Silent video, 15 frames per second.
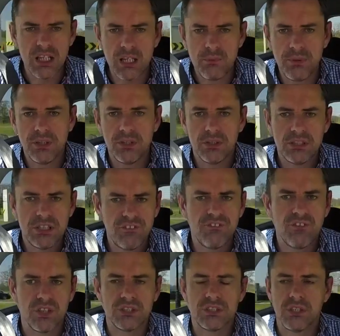a little bit
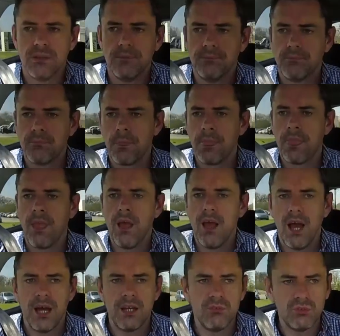different,
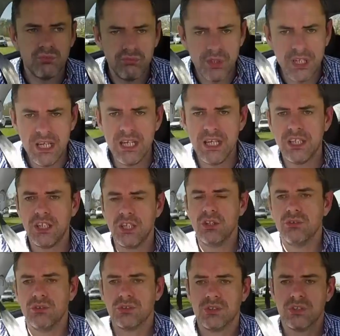and it was really
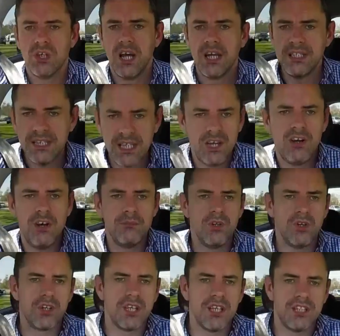cute. And now
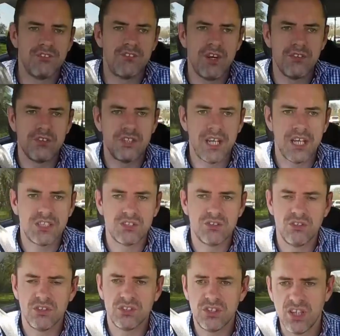I'm looking at the
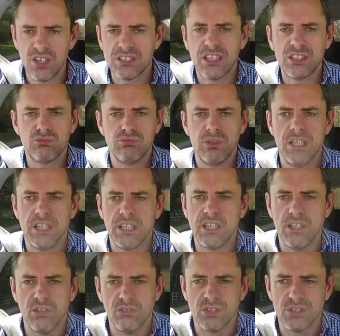500X going, God, that's
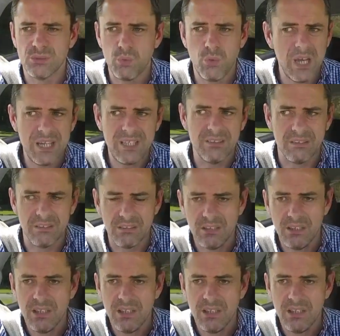really cute as well.